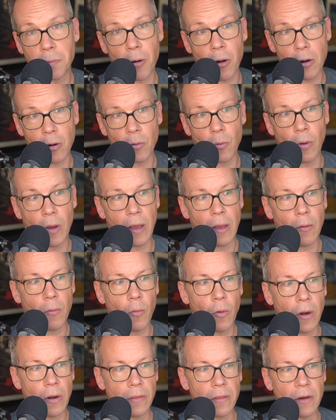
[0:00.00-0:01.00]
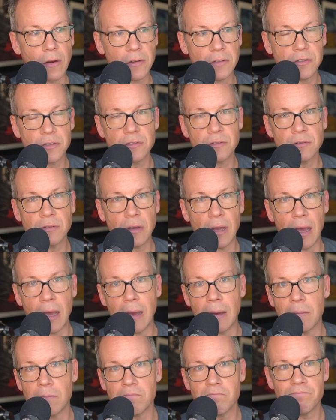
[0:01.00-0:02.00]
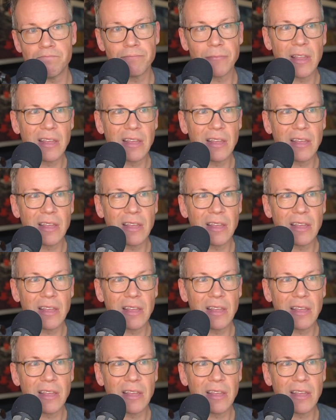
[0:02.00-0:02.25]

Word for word: parkway where there's um,